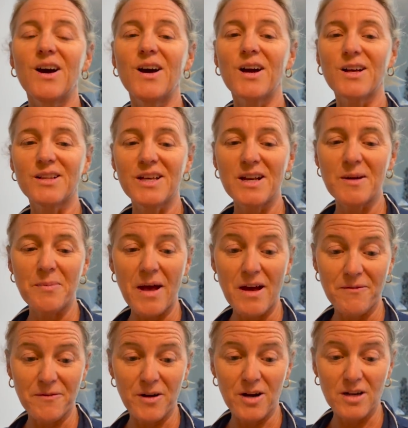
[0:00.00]
a cleanup
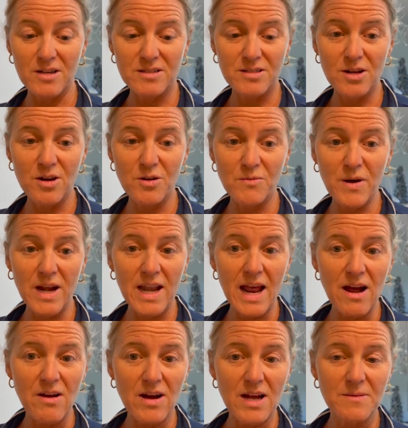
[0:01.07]
effort. So right
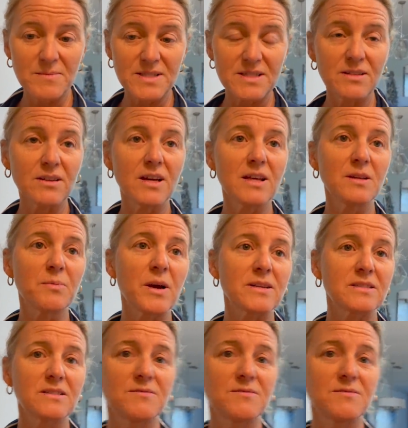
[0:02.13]
now I'm still in the process